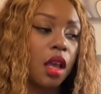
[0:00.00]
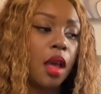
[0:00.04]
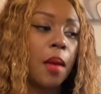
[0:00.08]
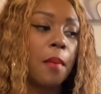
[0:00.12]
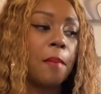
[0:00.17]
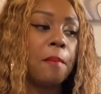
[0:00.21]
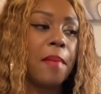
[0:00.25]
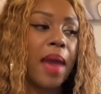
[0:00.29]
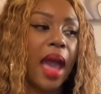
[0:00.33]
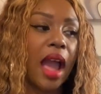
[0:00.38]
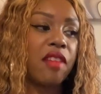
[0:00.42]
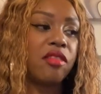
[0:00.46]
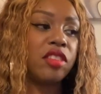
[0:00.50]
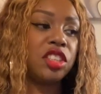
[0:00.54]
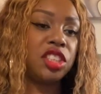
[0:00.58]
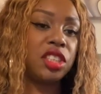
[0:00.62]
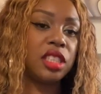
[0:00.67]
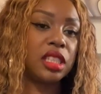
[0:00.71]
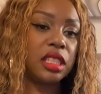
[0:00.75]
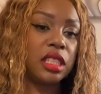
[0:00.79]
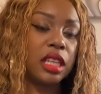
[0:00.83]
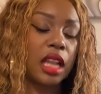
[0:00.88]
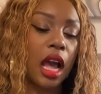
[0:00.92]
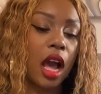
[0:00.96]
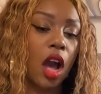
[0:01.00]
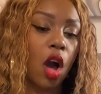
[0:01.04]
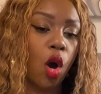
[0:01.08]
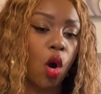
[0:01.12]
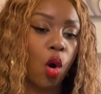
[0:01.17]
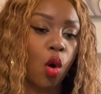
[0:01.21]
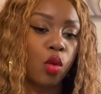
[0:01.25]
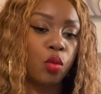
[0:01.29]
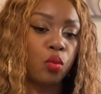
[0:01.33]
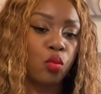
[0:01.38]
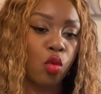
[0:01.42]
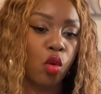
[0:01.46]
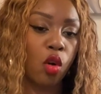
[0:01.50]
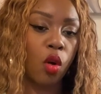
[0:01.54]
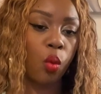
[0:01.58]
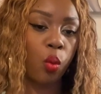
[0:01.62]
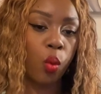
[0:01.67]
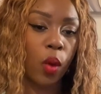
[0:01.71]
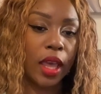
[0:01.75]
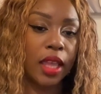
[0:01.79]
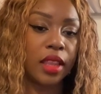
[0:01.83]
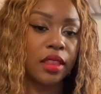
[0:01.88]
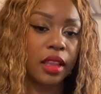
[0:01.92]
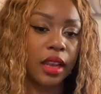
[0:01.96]
Marriage does not hold more
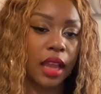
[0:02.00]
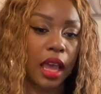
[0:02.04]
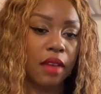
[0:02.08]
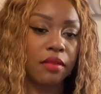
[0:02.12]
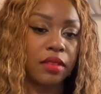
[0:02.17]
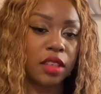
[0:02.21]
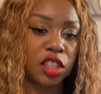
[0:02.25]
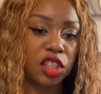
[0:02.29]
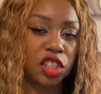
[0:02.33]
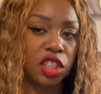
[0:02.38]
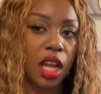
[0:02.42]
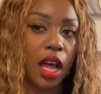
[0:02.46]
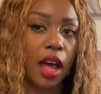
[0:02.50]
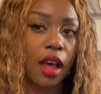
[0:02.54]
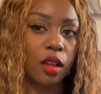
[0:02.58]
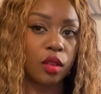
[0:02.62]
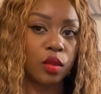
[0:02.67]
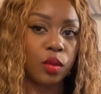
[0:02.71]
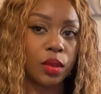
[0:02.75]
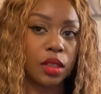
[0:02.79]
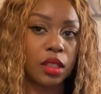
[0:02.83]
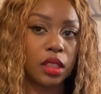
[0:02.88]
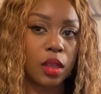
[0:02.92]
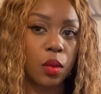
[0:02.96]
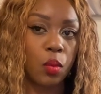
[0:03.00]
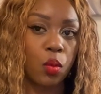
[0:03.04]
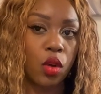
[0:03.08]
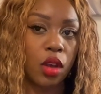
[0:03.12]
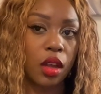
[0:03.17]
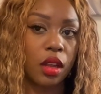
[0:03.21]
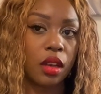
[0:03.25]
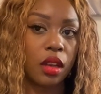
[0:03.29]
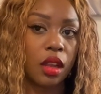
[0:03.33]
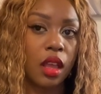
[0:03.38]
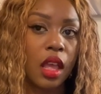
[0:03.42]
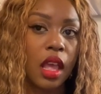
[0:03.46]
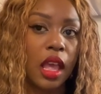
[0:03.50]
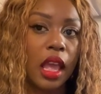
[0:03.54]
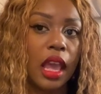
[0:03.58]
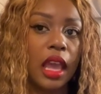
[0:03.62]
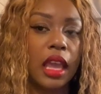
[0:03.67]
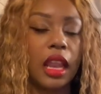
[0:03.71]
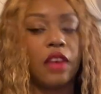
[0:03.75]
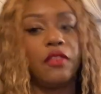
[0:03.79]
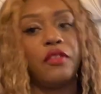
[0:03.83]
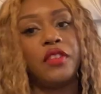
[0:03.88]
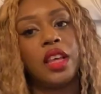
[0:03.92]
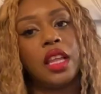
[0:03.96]
weight than having a child with someone.
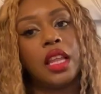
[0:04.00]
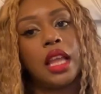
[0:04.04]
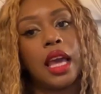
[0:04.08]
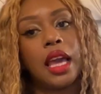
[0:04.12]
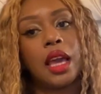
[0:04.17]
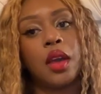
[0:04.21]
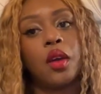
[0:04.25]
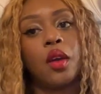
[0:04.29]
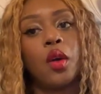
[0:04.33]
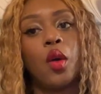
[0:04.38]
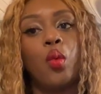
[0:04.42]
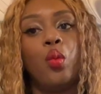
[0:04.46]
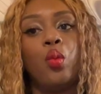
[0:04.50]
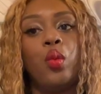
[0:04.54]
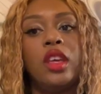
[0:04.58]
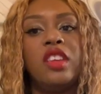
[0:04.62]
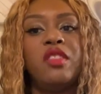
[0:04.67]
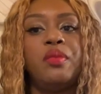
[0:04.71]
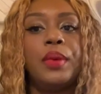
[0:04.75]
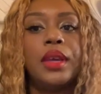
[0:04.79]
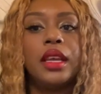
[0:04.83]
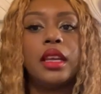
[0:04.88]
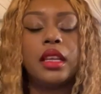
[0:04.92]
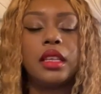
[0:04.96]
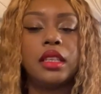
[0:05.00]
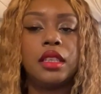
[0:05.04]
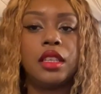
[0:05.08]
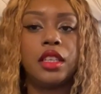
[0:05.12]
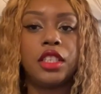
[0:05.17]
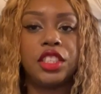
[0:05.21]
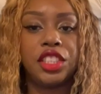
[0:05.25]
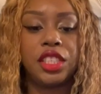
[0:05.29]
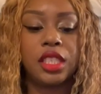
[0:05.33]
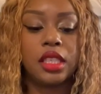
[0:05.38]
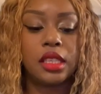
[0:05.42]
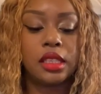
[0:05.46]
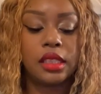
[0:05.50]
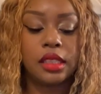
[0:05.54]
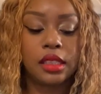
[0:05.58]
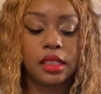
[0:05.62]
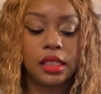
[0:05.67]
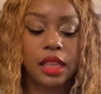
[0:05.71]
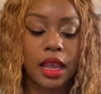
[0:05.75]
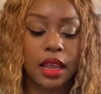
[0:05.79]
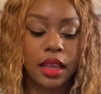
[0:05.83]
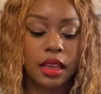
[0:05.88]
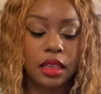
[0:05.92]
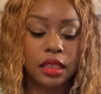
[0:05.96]
And I feel like we've been conditioned in
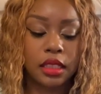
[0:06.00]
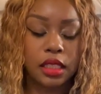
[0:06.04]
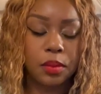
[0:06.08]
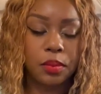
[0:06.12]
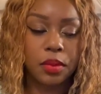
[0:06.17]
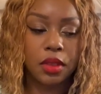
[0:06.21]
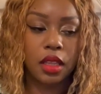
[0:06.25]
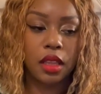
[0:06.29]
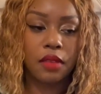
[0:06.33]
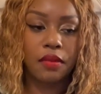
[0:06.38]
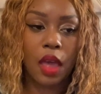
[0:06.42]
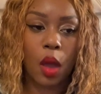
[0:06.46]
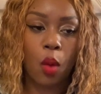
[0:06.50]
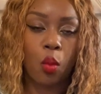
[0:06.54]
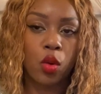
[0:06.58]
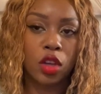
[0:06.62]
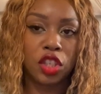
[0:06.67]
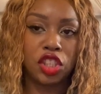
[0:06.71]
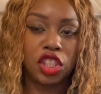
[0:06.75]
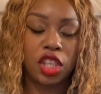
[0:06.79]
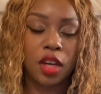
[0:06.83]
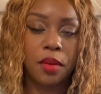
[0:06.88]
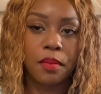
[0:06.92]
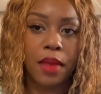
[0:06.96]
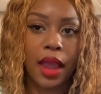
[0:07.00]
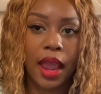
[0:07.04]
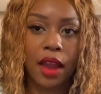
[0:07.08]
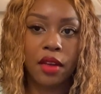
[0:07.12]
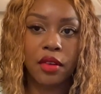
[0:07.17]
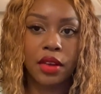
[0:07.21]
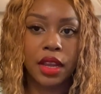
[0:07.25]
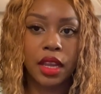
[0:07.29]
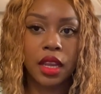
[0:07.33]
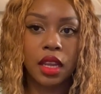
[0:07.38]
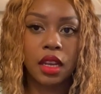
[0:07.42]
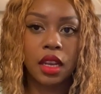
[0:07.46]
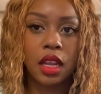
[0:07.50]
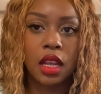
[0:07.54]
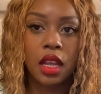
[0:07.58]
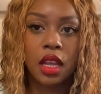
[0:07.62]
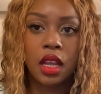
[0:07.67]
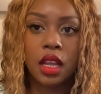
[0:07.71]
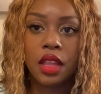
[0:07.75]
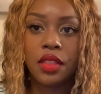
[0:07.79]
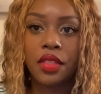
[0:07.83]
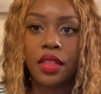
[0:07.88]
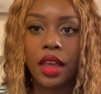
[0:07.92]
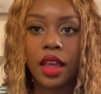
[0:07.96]
society to believe that once you're married,
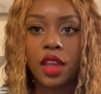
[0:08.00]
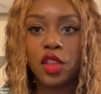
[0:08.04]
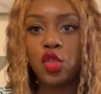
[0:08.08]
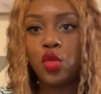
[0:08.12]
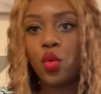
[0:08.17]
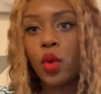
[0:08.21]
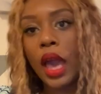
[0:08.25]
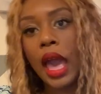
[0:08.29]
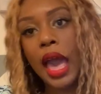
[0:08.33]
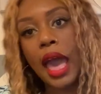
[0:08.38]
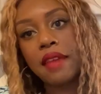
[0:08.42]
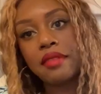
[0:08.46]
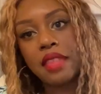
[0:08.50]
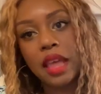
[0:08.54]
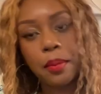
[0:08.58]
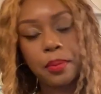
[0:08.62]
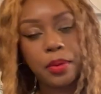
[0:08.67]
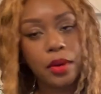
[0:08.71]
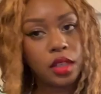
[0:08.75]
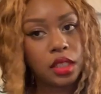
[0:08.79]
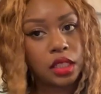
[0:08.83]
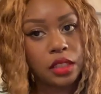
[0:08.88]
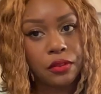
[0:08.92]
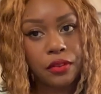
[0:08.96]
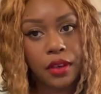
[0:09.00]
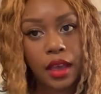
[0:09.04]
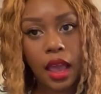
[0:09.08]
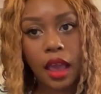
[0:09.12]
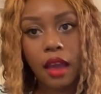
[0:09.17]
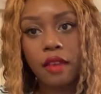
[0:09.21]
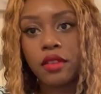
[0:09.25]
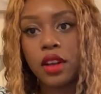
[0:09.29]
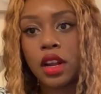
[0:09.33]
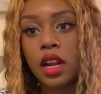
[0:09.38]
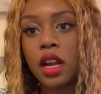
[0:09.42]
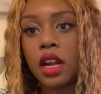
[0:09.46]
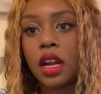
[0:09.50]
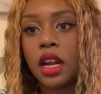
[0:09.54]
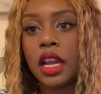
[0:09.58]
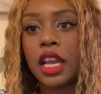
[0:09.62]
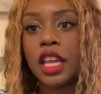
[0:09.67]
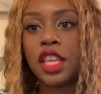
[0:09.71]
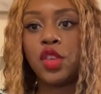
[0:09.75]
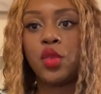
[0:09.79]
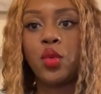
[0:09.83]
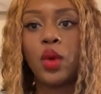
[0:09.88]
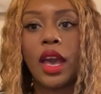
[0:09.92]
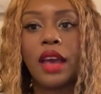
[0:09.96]
then you have that person forever
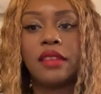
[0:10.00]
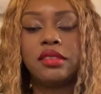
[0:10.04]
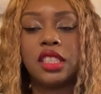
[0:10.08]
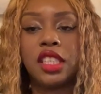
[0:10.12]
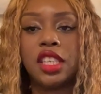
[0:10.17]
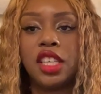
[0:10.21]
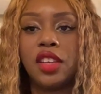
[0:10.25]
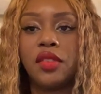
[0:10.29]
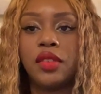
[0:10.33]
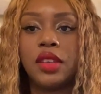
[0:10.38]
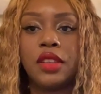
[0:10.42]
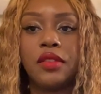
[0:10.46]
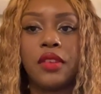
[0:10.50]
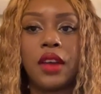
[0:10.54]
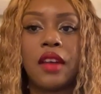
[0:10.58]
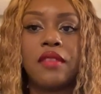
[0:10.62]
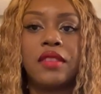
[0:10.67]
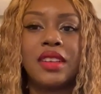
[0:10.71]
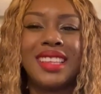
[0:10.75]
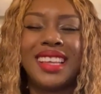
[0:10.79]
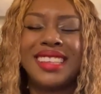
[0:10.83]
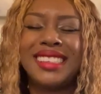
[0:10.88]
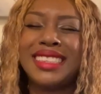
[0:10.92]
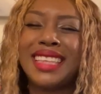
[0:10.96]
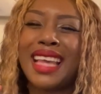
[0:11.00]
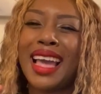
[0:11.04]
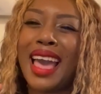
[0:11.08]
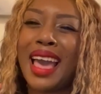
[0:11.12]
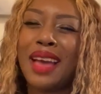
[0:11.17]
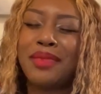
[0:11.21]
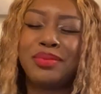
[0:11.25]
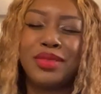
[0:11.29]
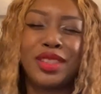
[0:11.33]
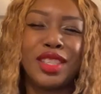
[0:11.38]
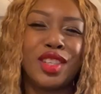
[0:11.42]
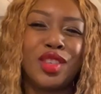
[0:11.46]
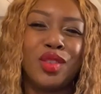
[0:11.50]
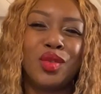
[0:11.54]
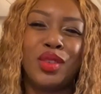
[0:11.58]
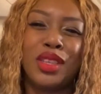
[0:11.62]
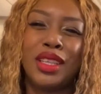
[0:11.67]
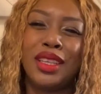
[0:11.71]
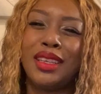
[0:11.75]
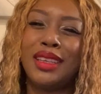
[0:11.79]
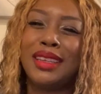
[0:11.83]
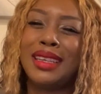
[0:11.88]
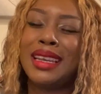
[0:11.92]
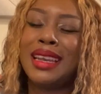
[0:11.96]
and you have security forever. That's
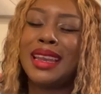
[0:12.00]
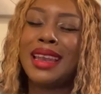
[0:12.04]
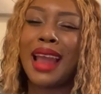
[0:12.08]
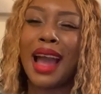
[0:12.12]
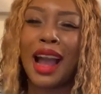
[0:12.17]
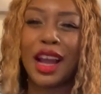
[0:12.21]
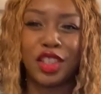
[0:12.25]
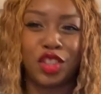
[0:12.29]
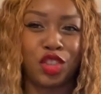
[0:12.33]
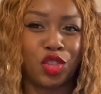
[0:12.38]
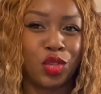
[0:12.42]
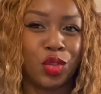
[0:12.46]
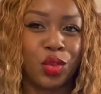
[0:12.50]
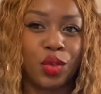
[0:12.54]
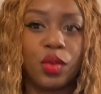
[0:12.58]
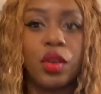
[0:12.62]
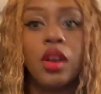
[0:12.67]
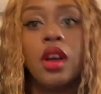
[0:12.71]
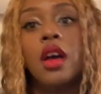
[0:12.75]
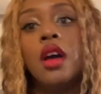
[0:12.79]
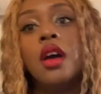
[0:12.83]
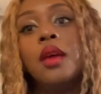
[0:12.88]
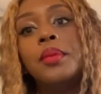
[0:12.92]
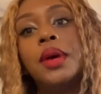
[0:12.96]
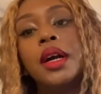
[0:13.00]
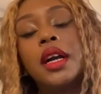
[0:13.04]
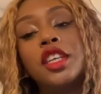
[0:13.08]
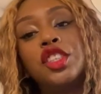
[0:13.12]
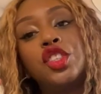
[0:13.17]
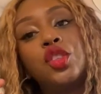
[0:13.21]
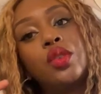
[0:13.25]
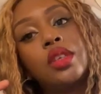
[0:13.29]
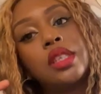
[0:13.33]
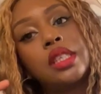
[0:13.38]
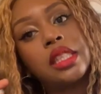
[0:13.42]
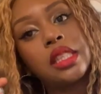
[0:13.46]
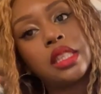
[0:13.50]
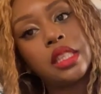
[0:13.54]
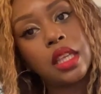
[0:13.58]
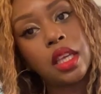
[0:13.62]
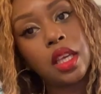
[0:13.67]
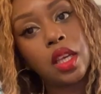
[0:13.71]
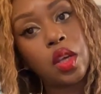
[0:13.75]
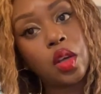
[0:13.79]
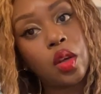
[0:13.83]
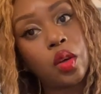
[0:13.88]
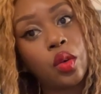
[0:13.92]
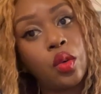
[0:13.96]
absolutely not true. Because you could
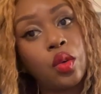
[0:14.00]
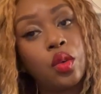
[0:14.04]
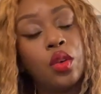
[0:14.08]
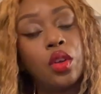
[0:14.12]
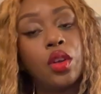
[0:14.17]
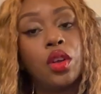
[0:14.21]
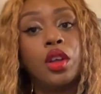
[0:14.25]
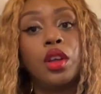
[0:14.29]
still,